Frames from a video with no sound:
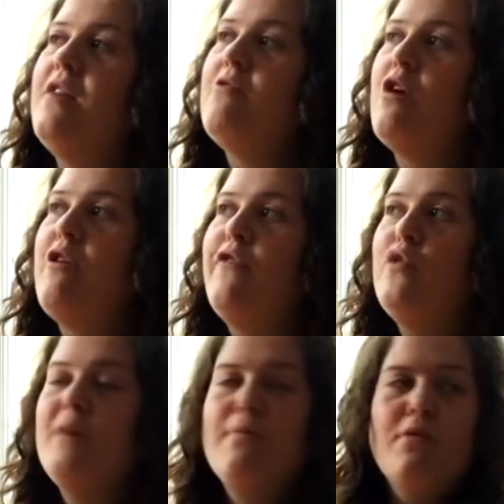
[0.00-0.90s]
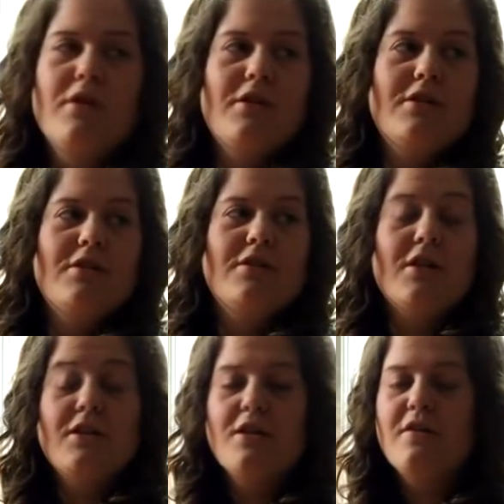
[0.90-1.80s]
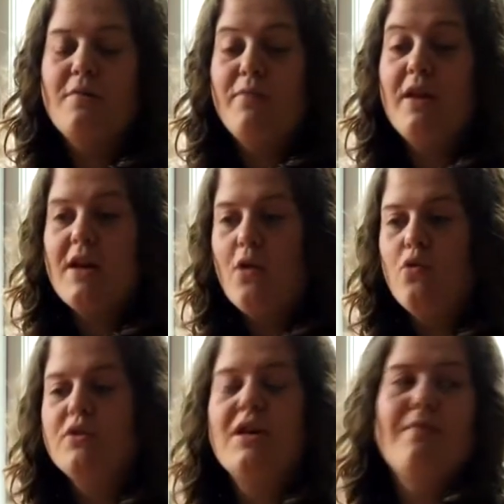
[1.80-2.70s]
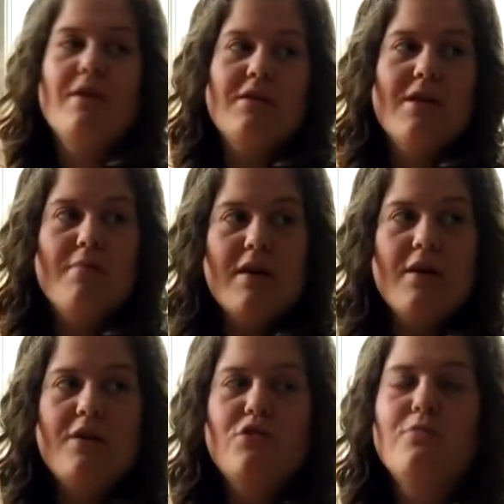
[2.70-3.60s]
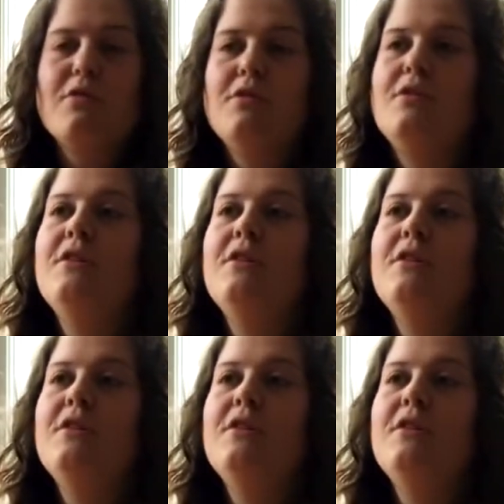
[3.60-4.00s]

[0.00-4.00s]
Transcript: There are a few people that play it all the time. That's their main instrument.